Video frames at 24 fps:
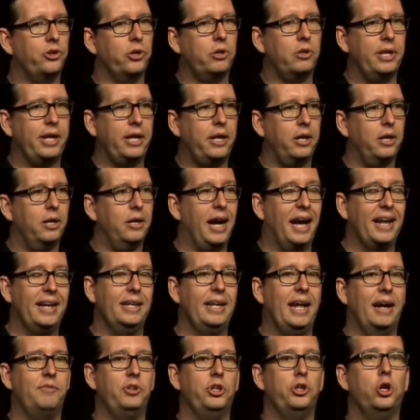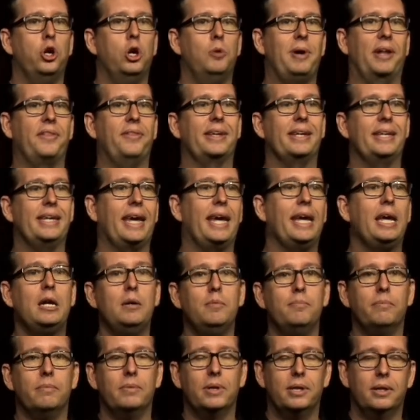clicker. I didn't have to know about the
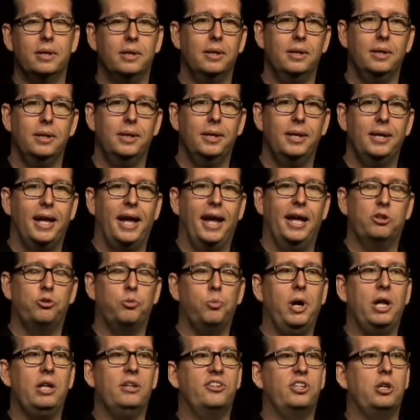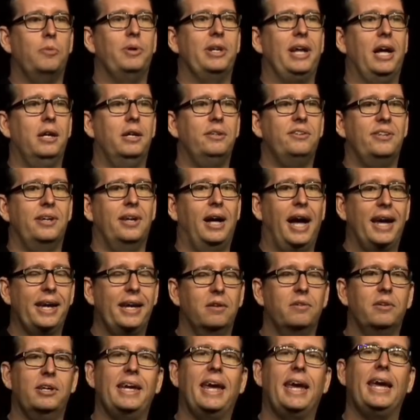game as well as someone else. I
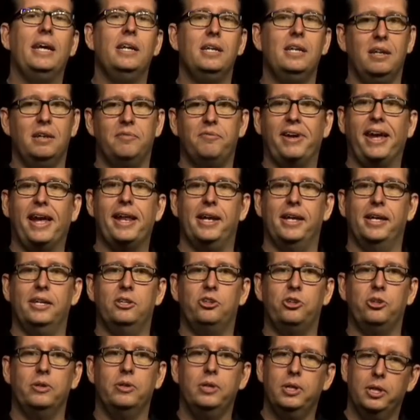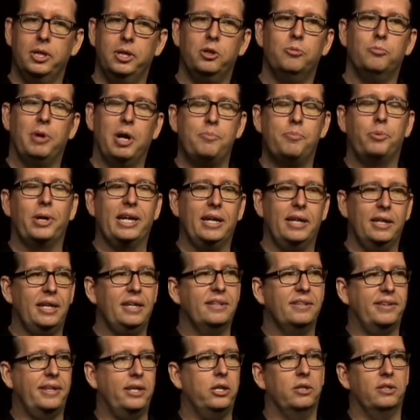could gain an advantage by bringing these
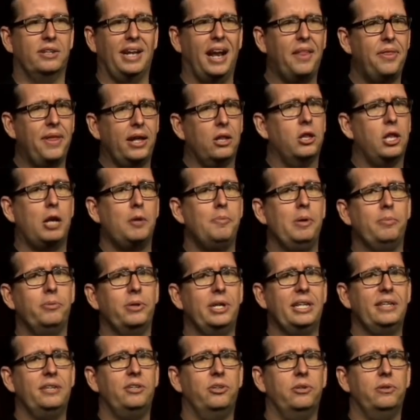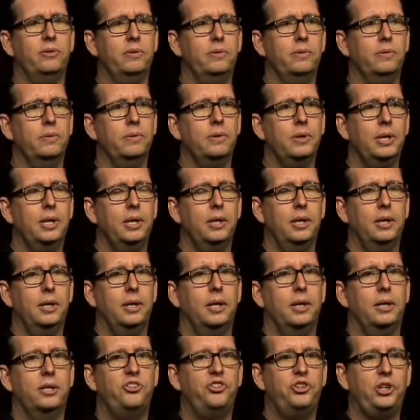skills. And I think a lot of people get to
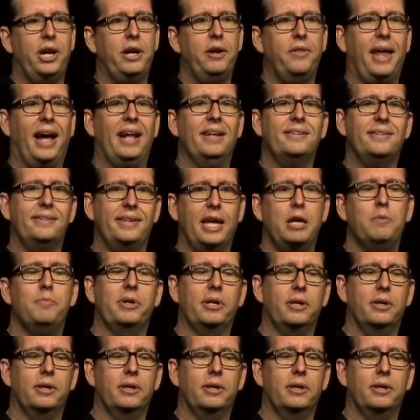share that same